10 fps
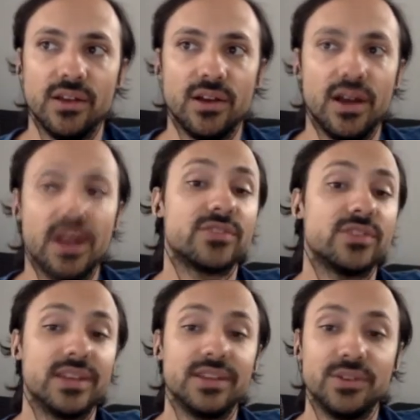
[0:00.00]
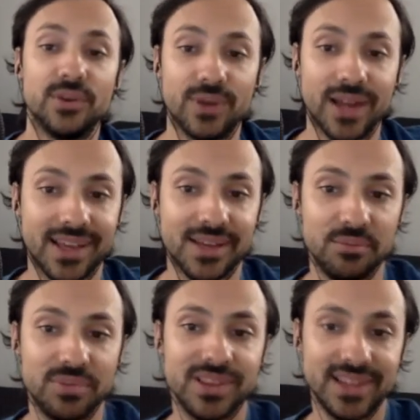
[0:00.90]
actually, you know what? I
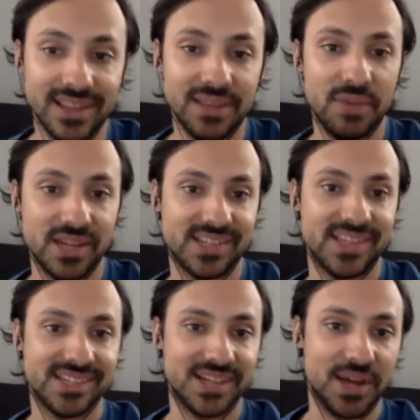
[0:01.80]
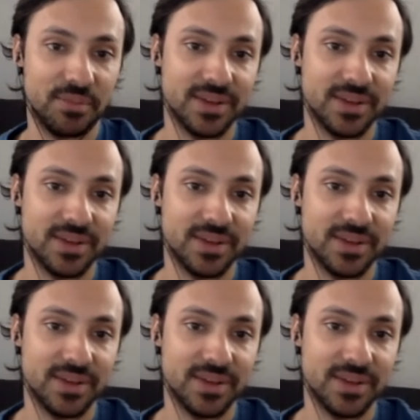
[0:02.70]
completely messed this up